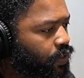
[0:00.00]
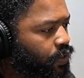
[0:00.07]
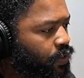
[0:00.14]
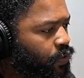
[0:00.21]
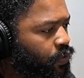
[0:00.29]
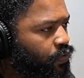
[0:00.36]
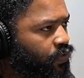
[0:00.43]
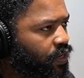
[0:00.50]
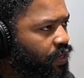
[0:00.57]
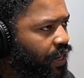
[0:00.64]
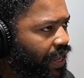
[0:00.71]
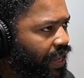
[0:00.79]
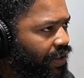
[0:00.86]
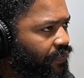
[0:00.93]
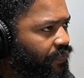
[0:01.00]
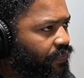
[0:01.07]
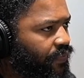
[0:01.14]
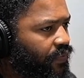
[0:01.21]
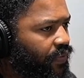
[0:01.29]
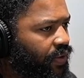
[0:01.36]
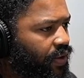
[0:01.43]
you should have
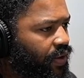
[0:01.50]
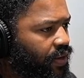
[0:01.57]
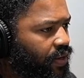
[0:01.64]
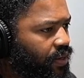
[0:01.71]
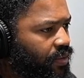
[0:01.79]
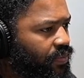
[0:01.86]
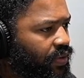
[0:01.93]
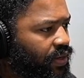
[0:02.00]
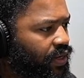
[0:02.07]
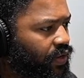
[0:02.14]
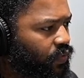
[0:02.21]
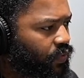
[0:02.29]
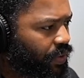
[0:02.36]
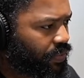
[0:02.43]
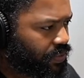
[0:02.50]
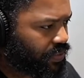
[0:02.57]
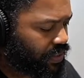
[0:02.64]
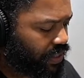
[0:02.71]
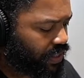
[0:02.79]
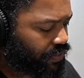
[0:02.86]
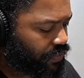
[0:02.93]
um, legal
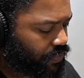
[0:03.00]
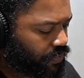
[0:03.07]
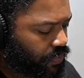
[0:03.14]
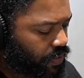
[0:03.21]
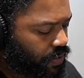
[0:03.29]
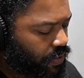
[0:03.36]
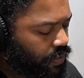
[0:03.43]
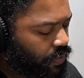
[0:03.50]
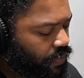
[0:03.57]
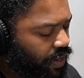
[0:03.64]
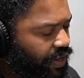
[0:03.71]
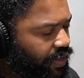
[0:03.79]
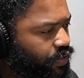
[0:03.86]
representation, right?